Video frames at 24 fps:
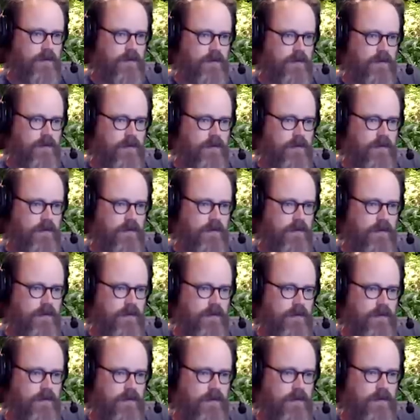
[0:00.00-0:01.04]

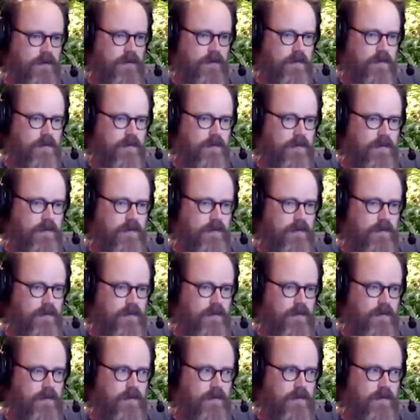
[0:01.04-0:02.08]

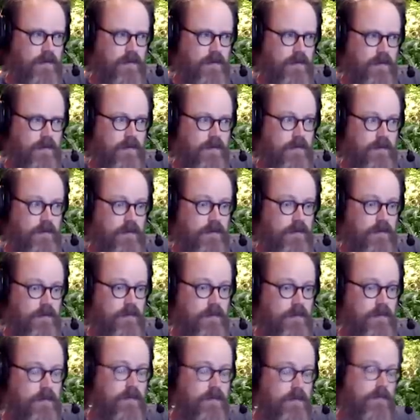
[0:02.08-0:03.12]

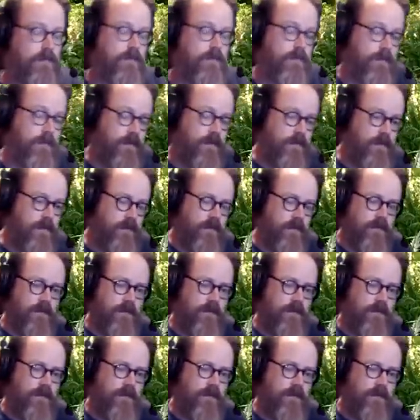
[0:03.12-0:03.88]
No words are spoken by the person on screen.